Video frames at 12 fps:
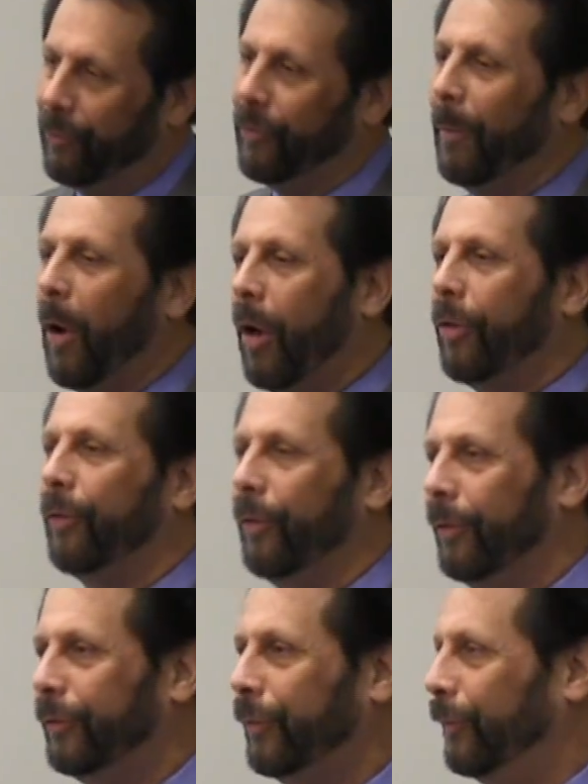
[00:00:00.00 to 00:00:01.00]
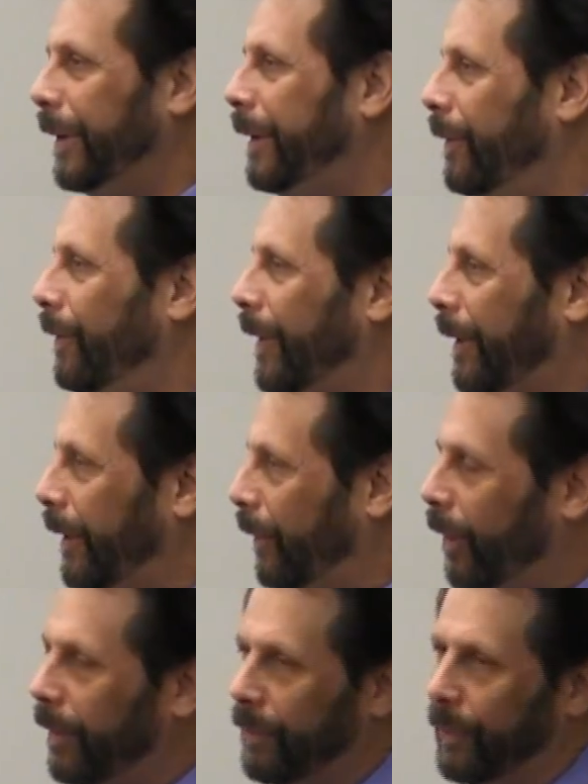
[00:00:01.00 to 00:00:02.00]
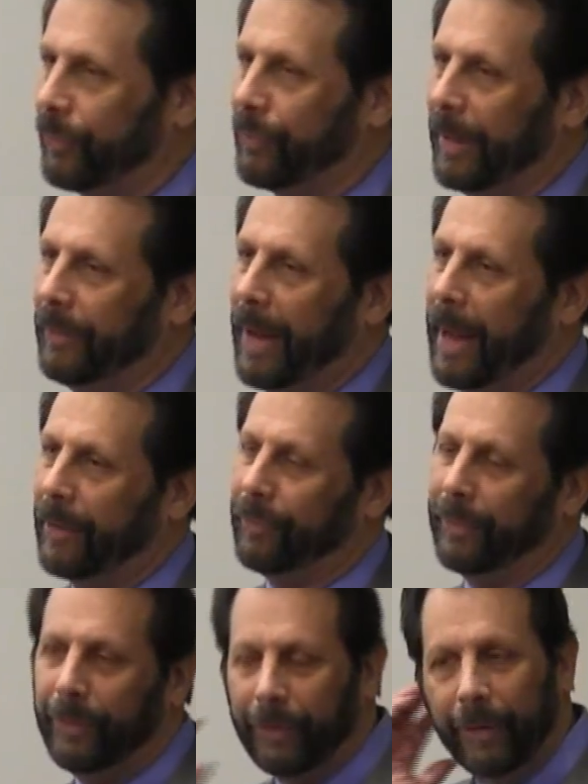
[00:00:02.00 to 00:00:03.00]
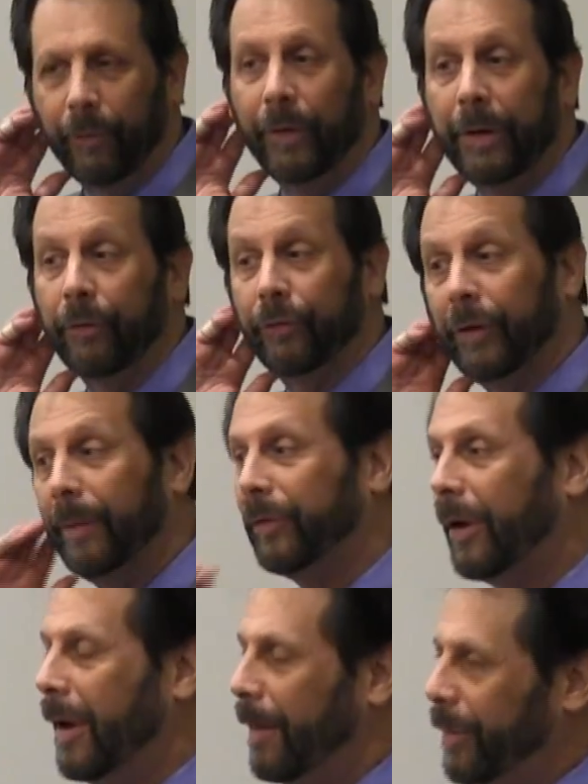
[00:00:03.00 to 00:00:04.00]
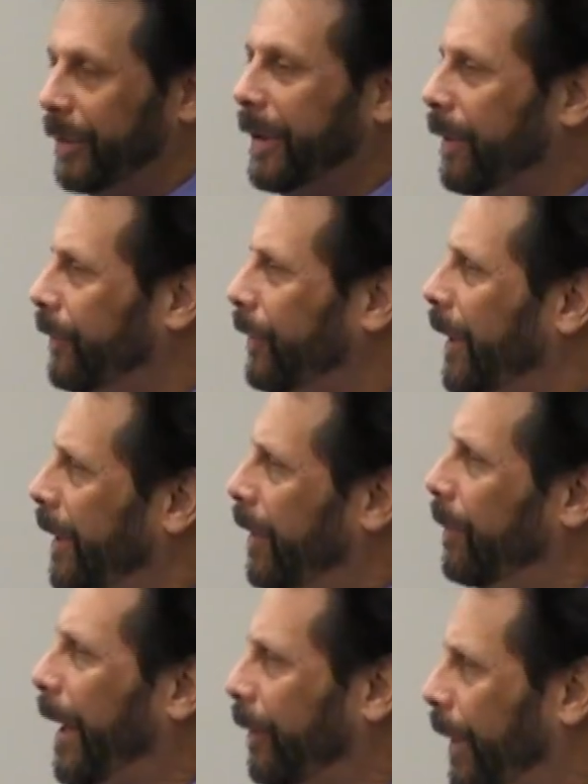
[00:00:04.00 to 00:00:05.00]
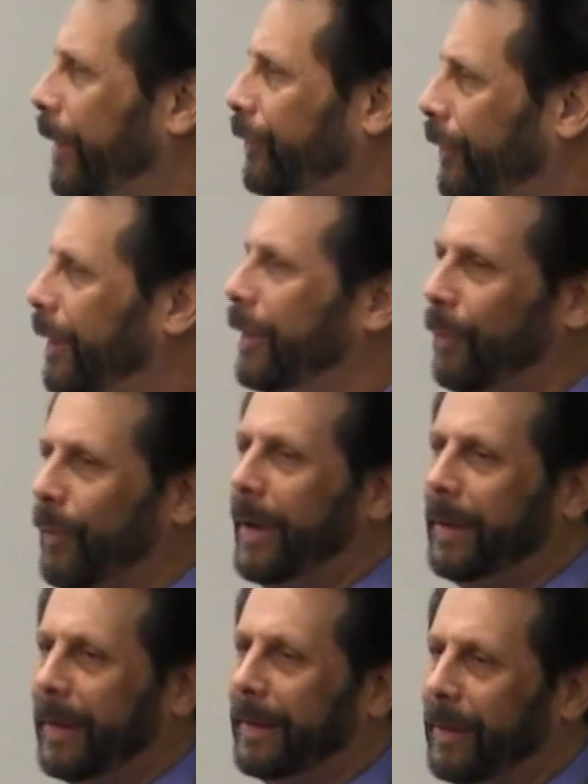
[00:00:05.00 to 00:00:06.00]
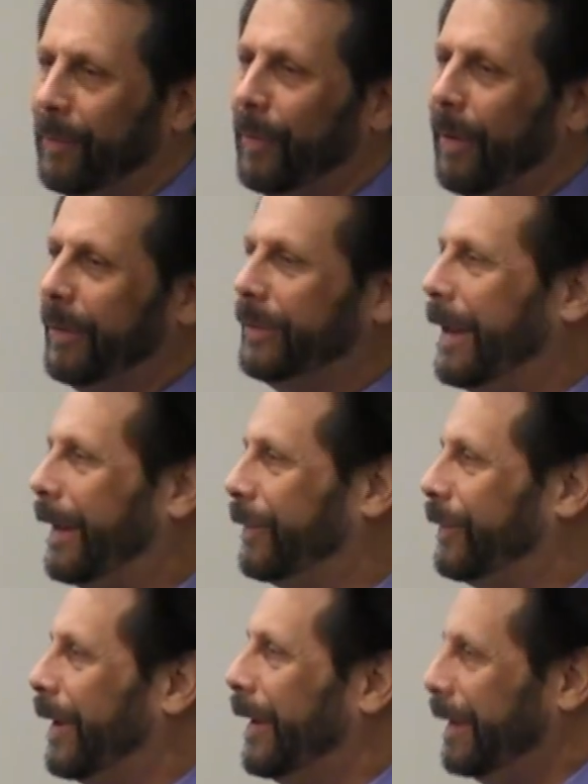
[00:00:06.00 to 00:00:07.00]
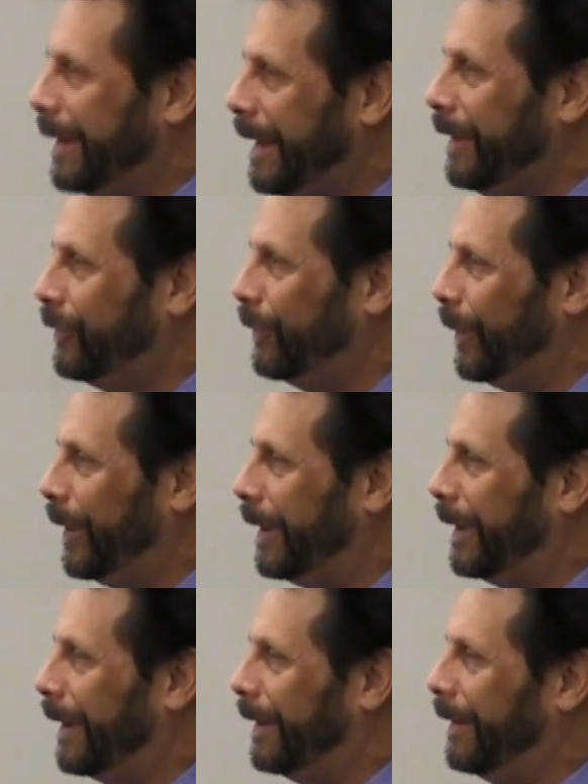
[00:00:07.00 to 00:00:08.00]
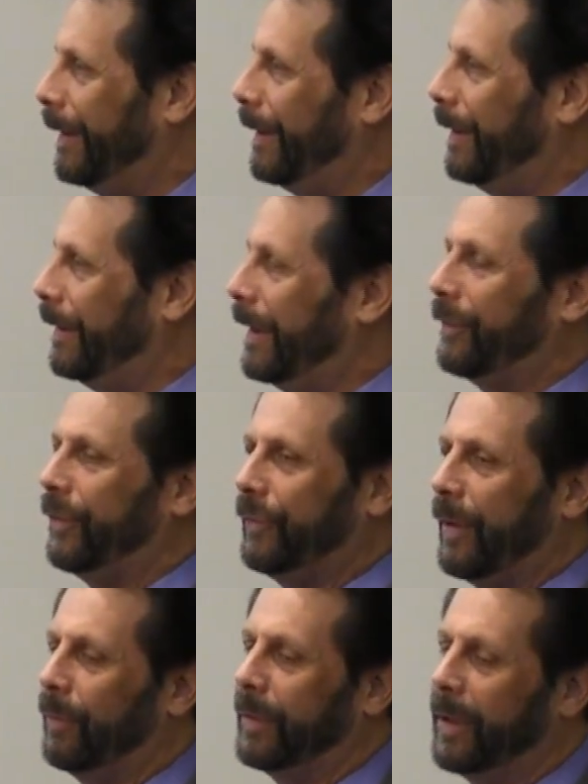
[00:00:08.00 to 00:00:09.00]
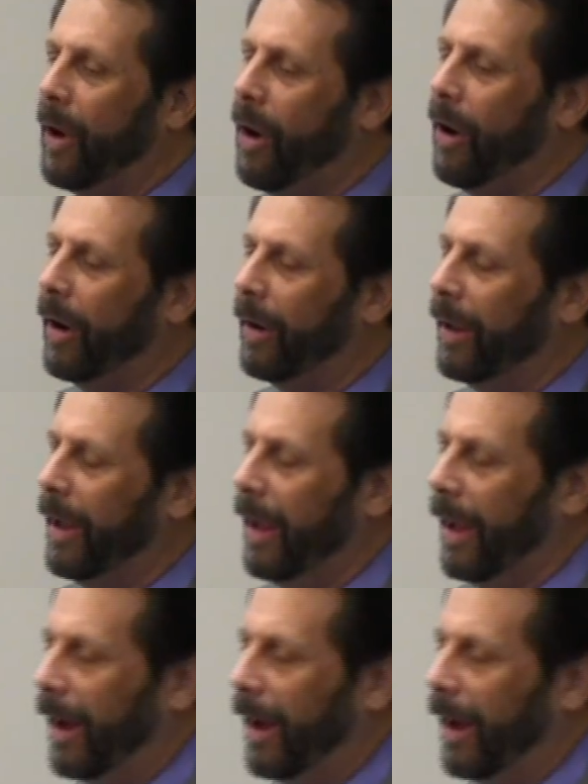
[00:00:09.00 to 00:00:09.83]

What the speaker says: from author to reader, and in all of those transactions and in readerships, but they're migrational in the way that literary texts need to be and necessarily are.